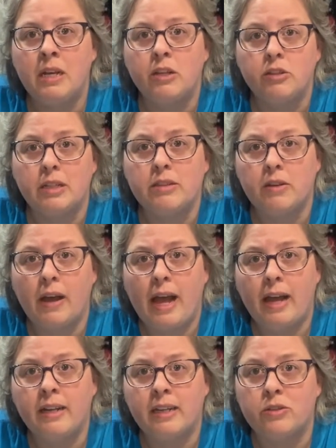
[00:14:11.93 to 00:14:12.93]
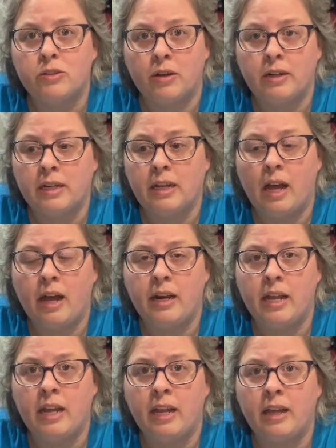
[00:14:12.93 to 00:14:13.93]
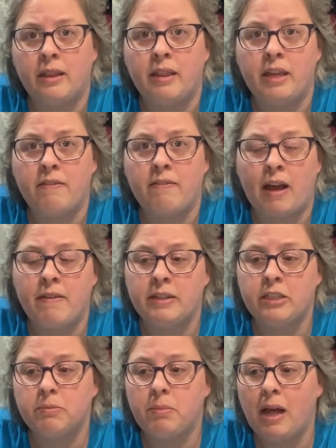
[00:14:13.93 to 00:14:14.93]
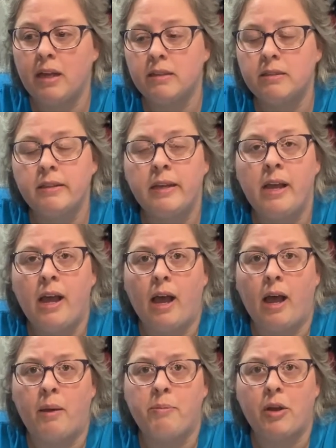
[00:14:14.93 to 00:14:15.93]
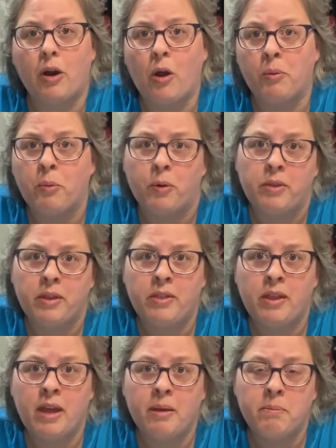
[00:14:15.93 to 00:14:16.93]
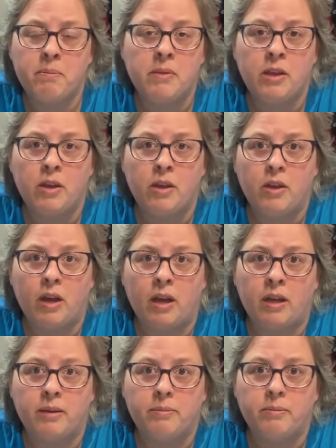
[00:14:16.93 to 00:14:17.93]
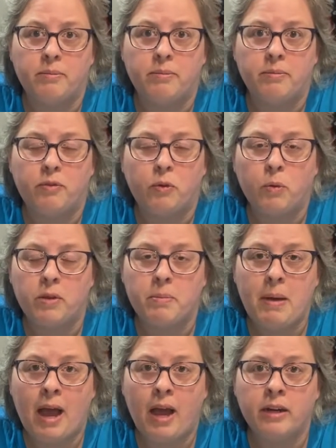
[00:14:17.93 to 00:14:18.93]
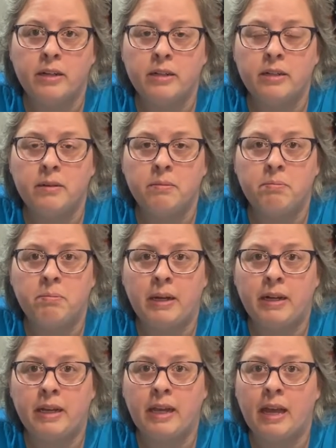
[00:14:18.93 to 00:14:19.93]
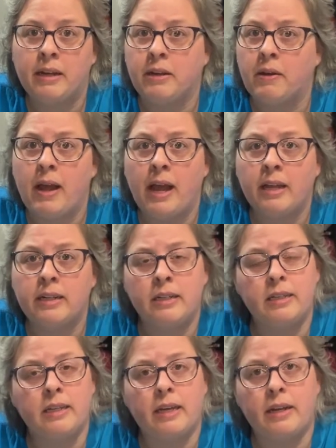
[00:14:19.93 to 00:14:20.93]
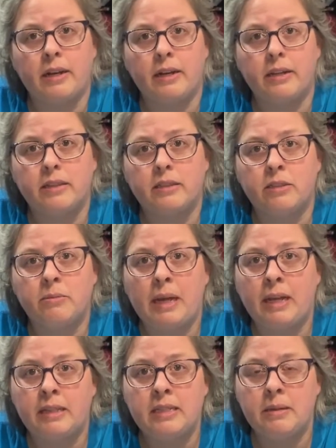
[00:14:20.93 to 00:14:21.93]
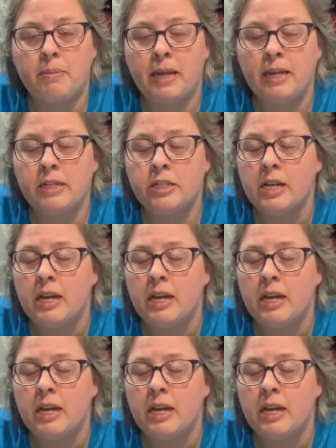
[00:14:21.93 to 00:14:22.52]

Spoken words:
So let's go ahead, get started cutting the 5 inch blocks. There are more than them for the pattern, but again, go ahead to my Etsy page,